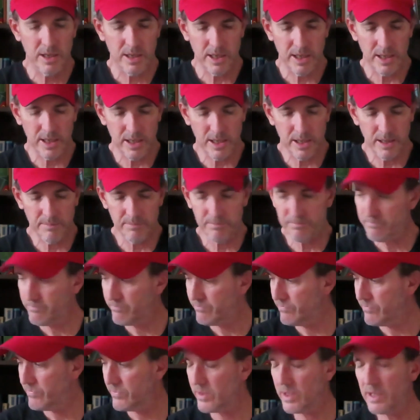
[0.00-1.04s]

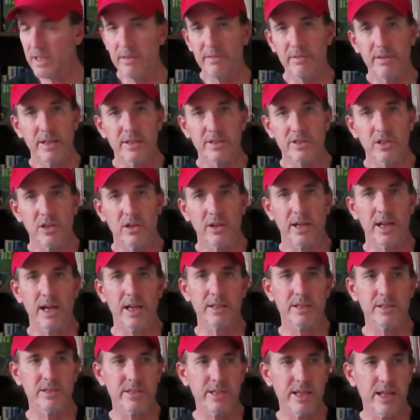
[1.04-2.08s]
That's all I
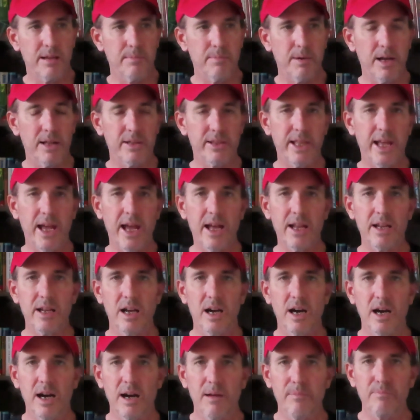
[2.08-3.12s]
got to say about that.
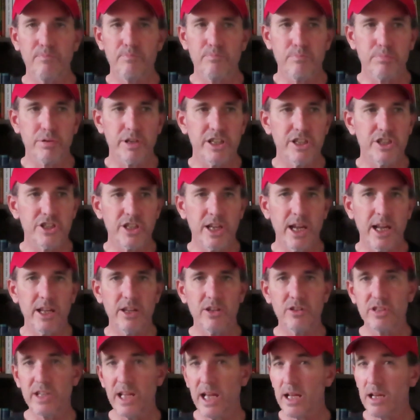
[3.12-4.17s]
Appreciate
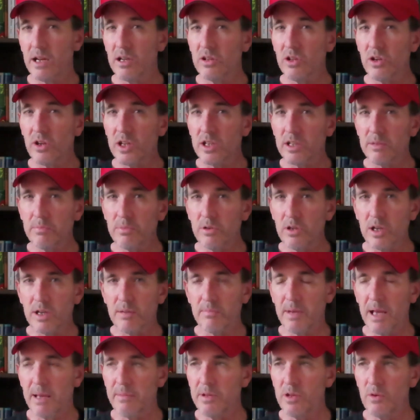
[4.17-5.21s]
you taking a look at the book.
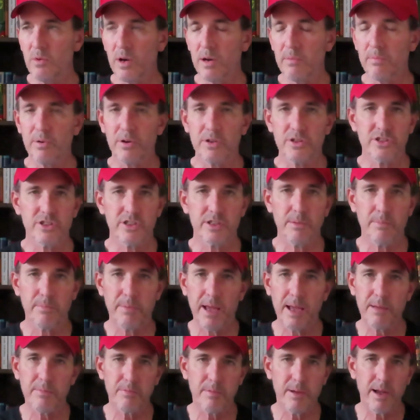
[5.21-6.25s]
Maybe you want to purchase it
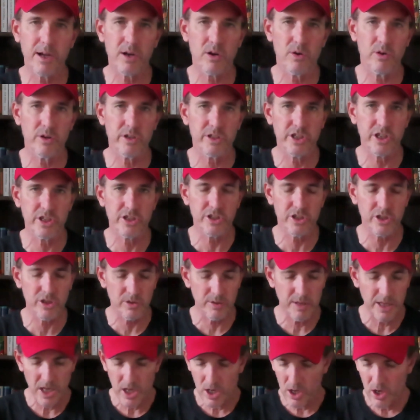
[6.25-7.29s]
paperback or
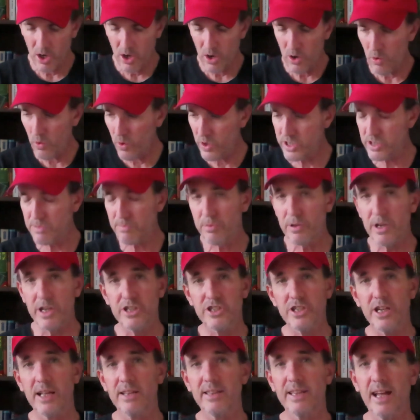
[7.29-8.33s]
digital. Always
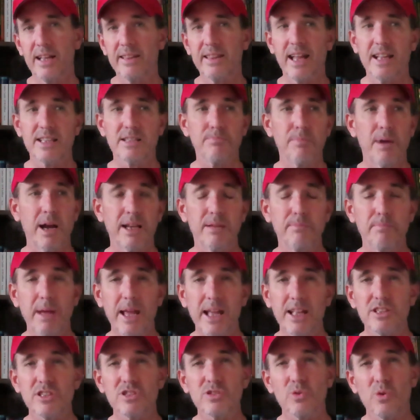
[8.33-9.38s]
appreciate that. That's my
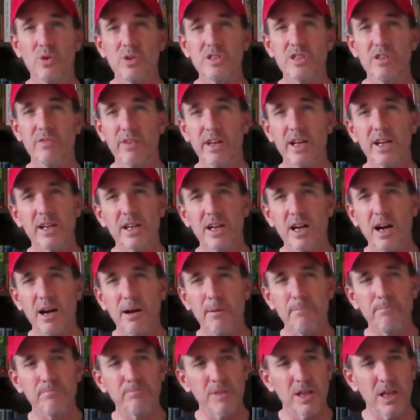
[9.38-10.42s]
main source of
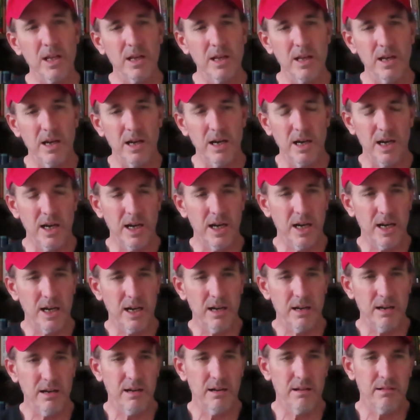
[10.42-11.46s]
income,
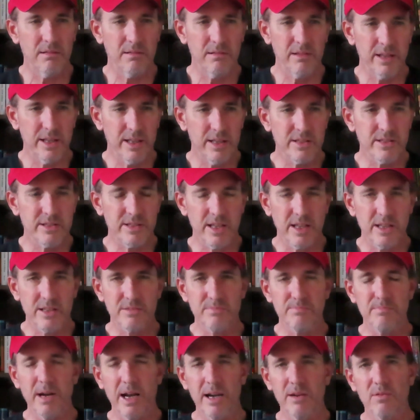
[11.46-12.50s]
is
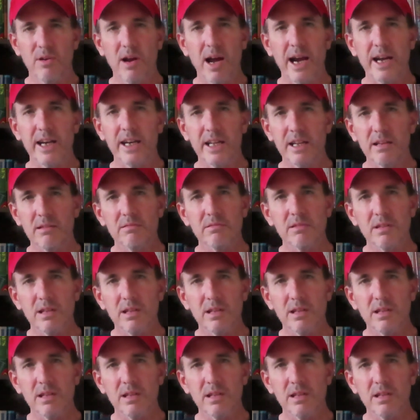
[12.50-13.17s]
my writing.